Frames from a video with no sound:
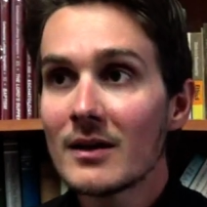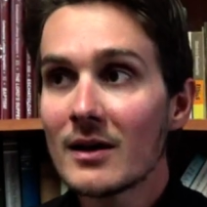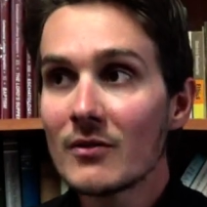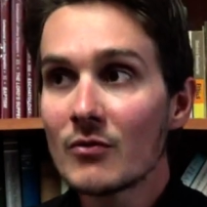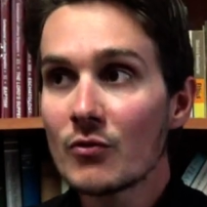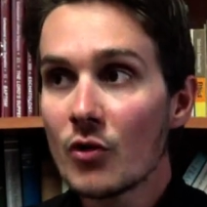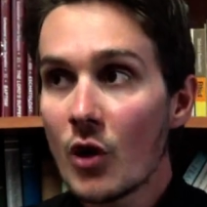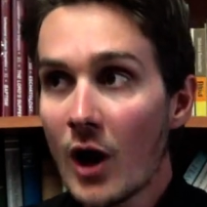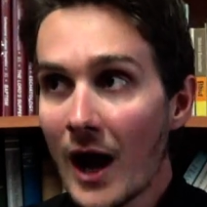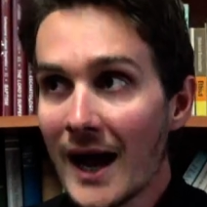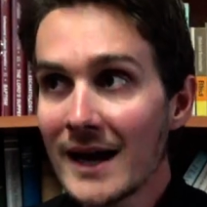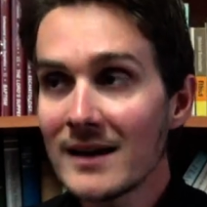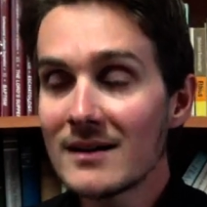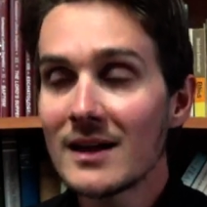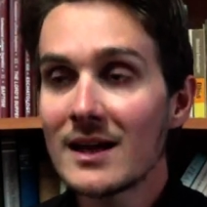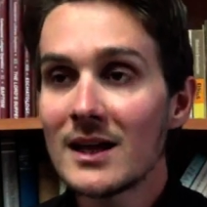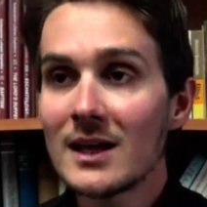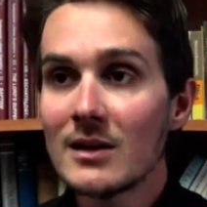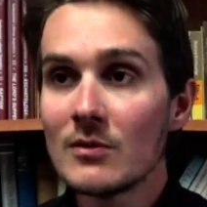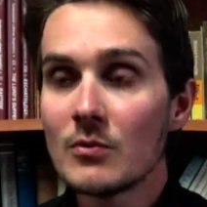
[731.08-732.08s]
right
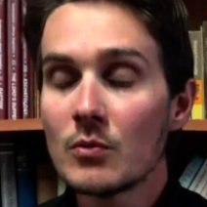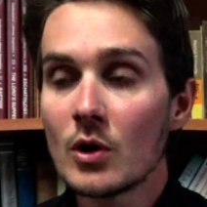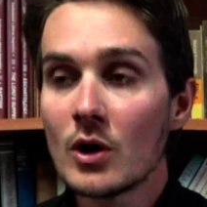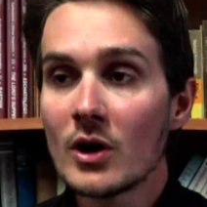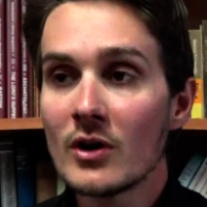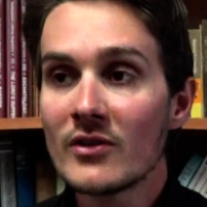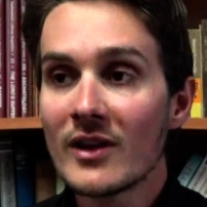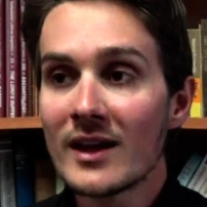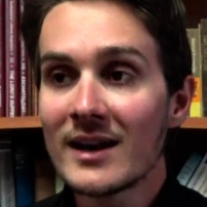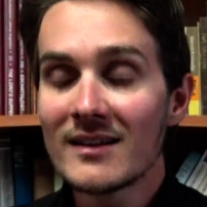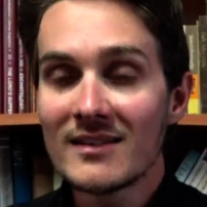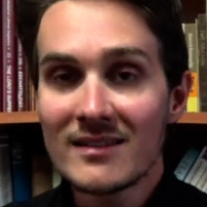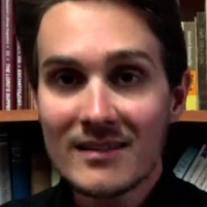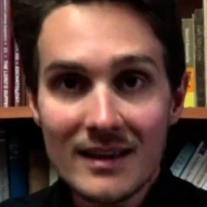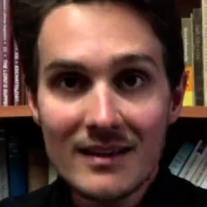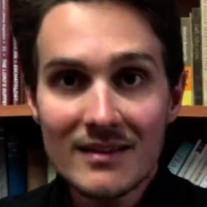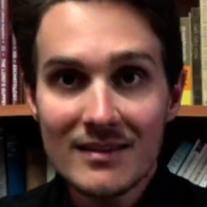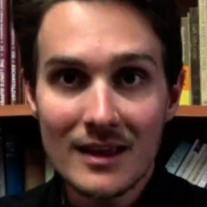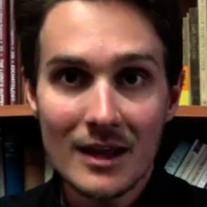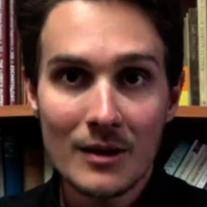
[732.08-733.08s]
he was an
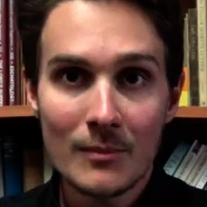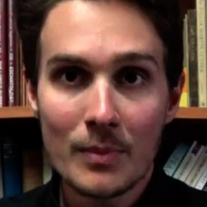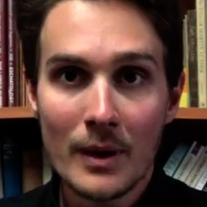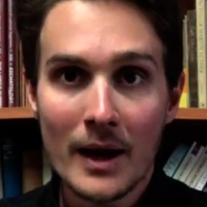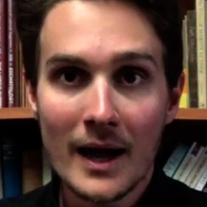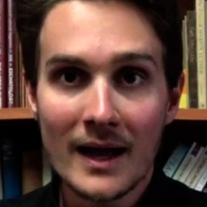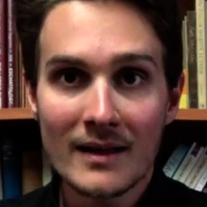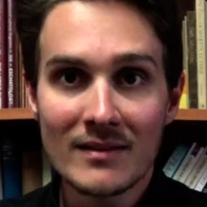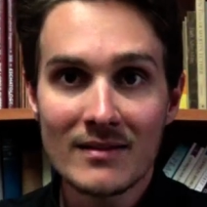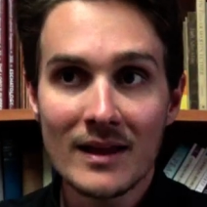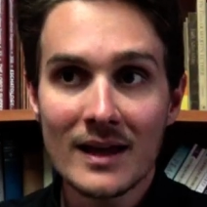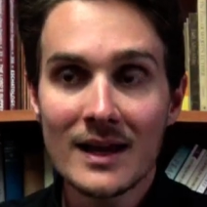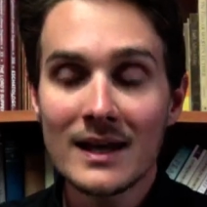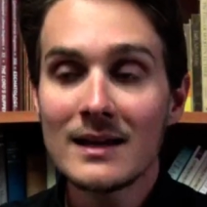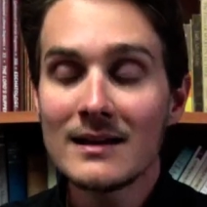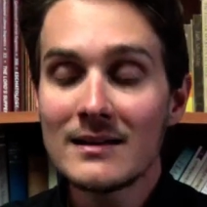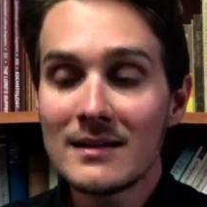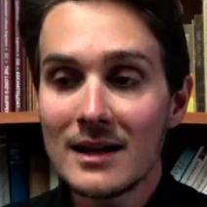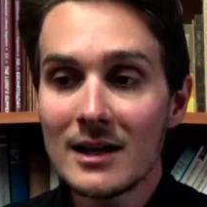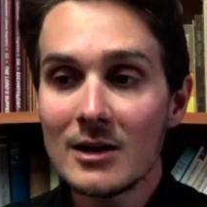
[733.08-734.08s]
assisting pastor,
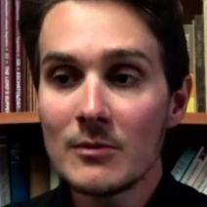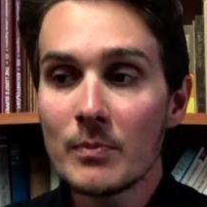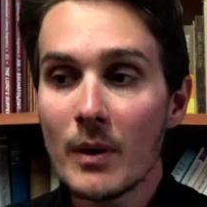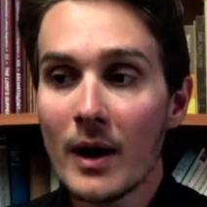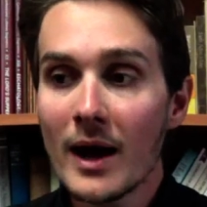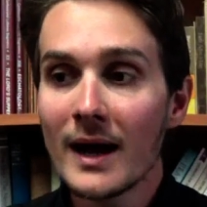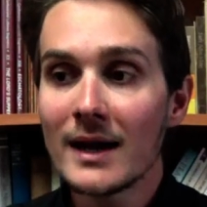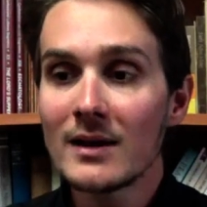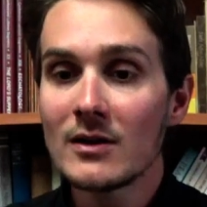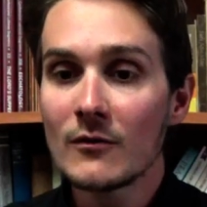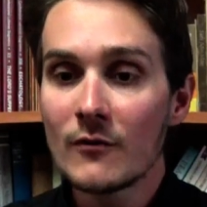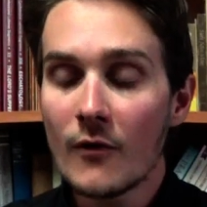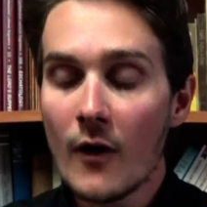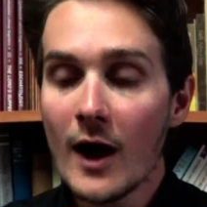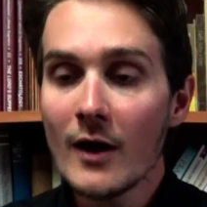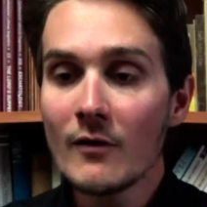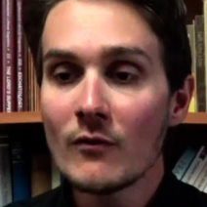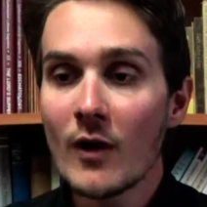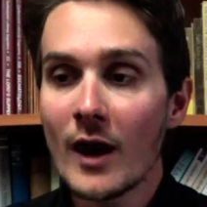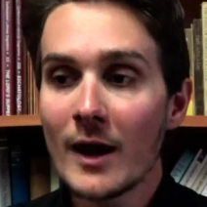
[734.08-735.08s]
he did by
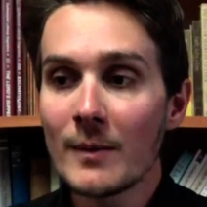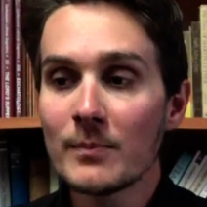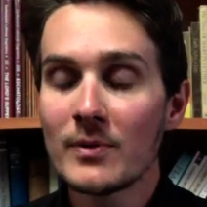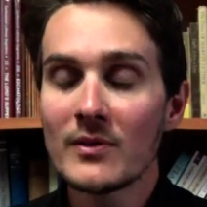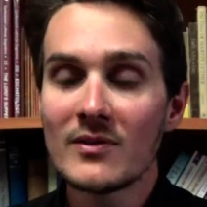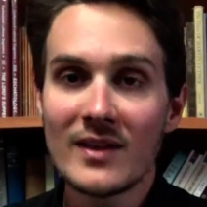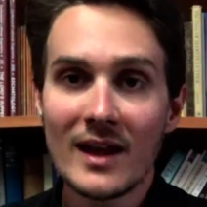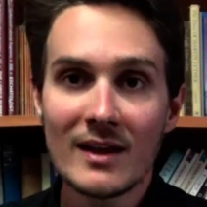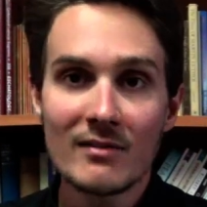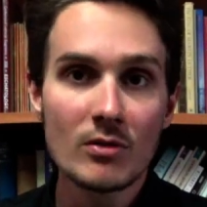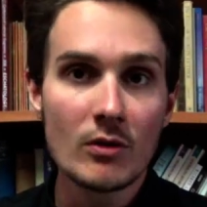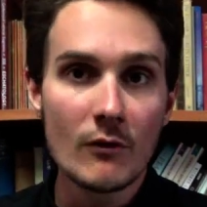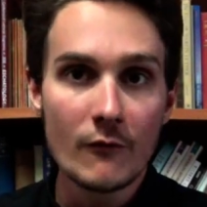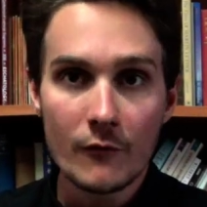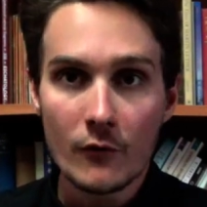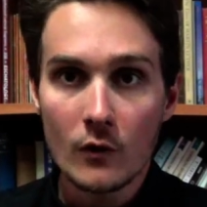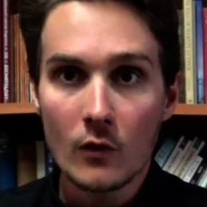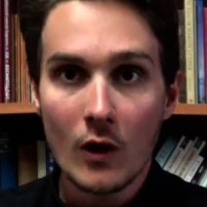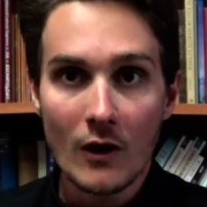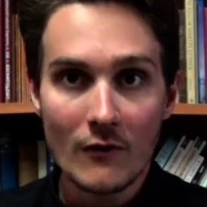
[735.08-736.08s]
divine right possess the
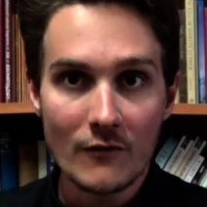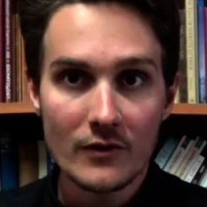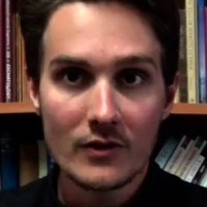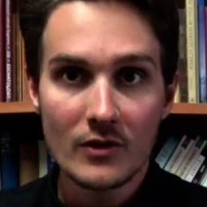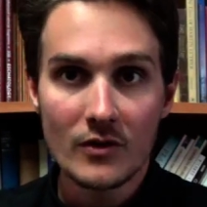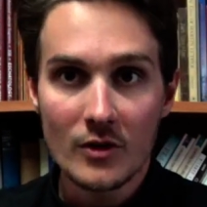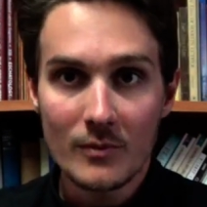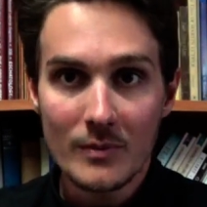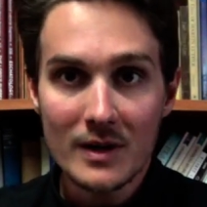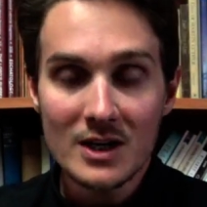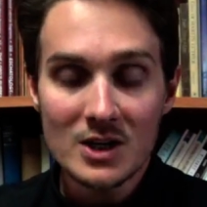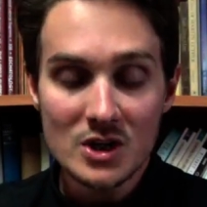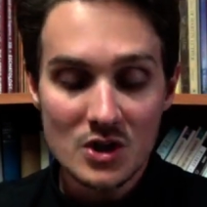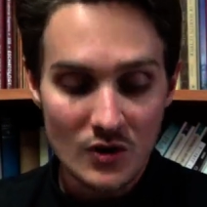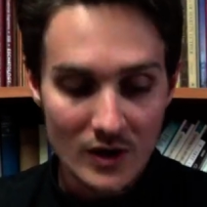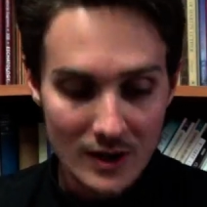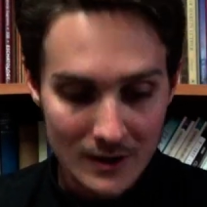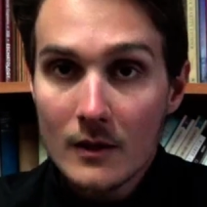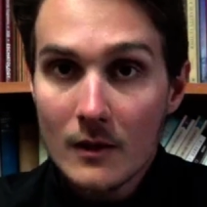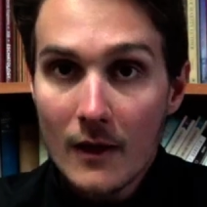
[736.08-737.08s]
full office of the ministry.